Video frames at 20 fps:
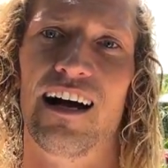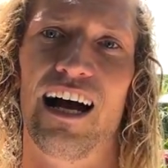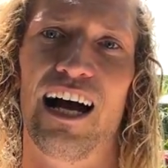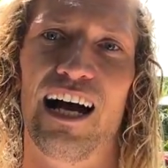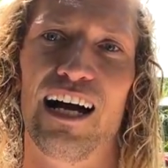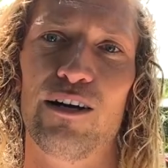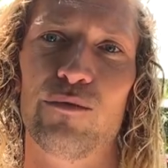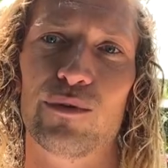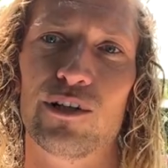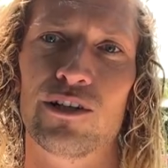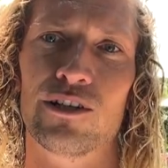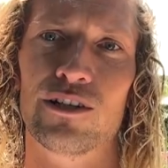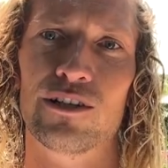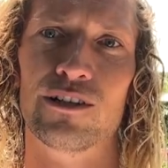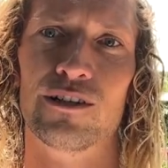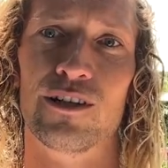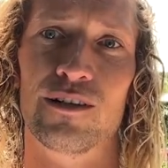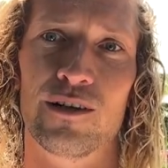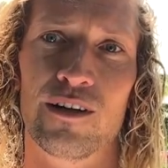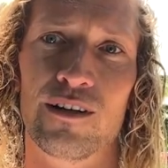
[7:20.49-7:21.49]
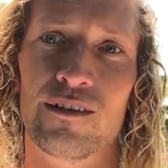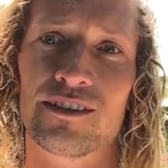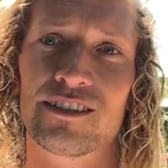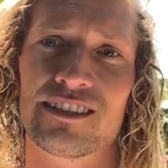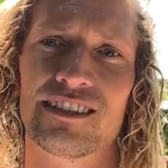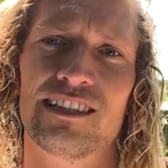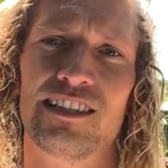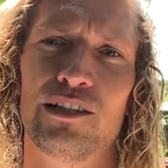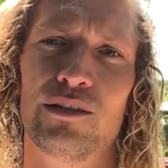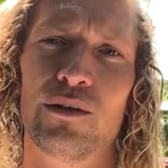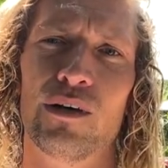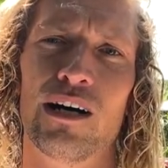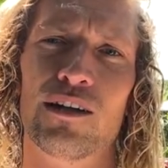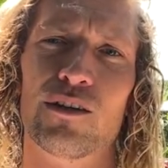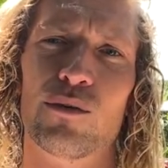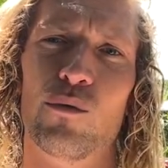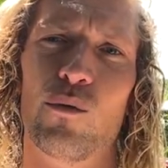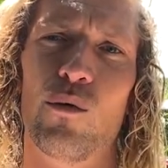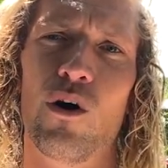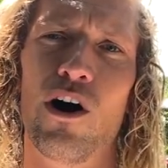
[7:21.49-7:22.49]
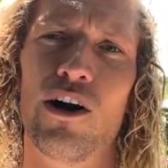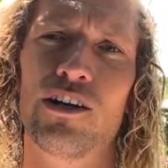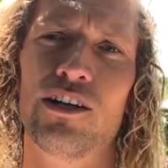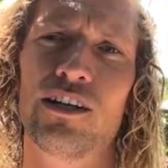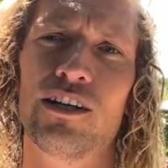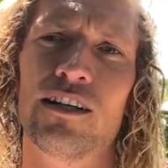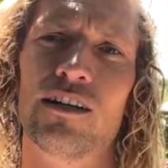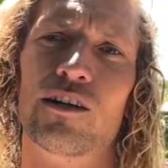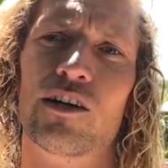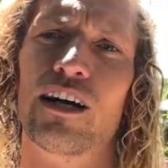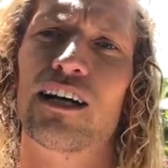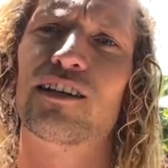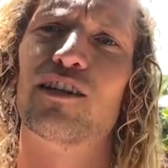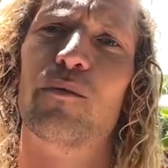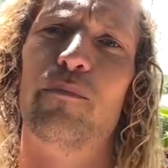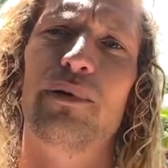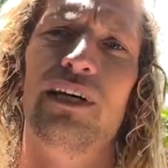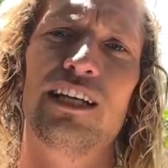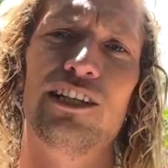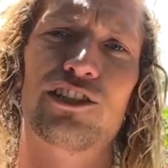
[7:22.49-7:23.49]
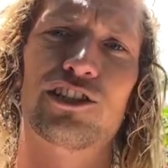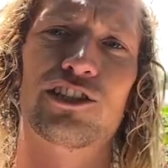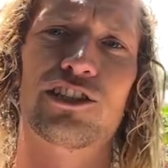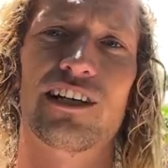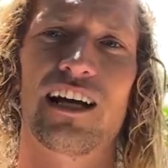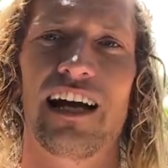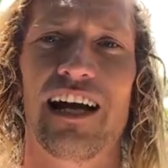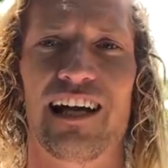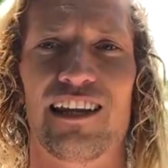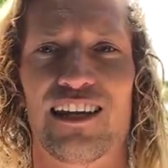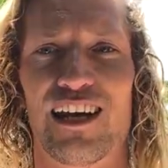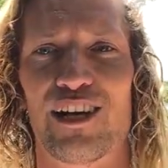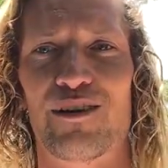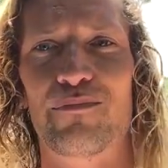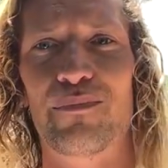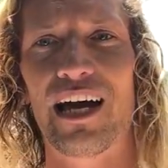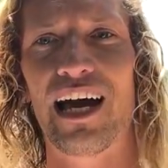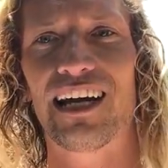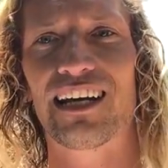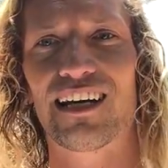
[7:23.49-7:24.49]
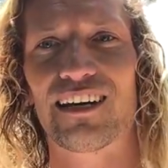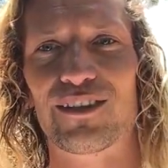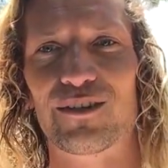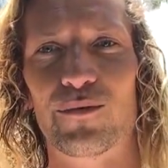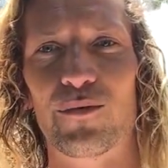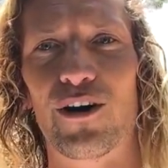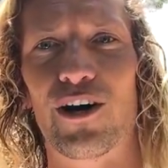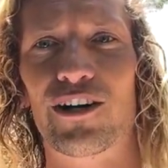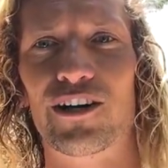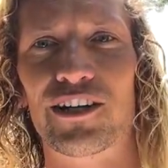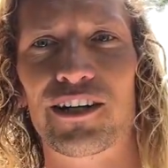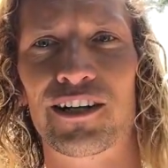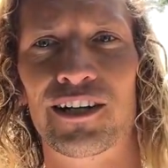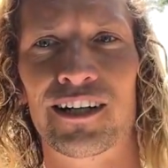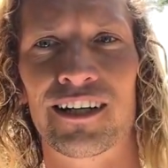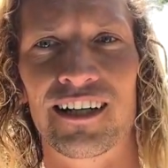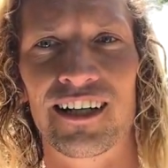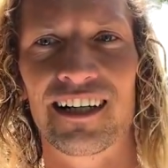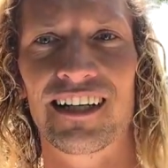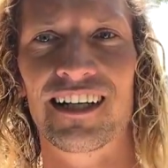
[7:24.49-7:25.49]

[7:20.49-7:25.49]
I will see you on the water or at the beach and then back on the water,